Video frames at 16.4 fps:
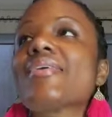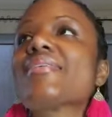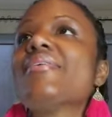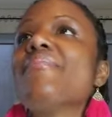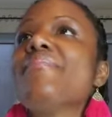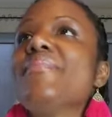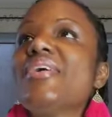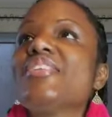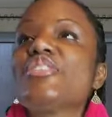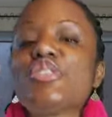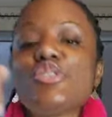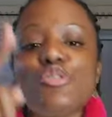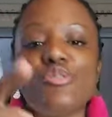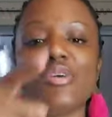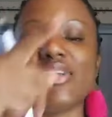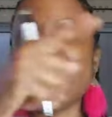Commit
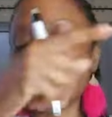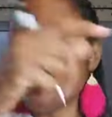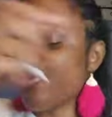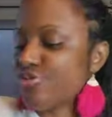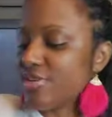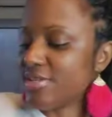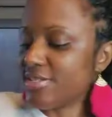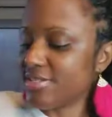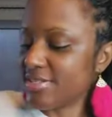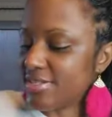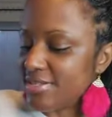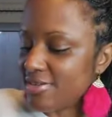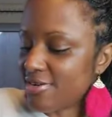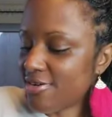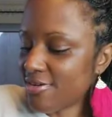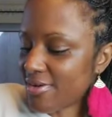to it and trust
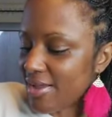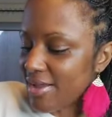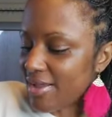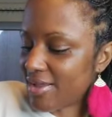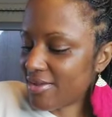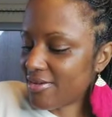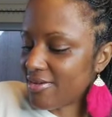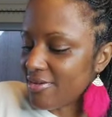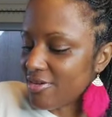it. Okay.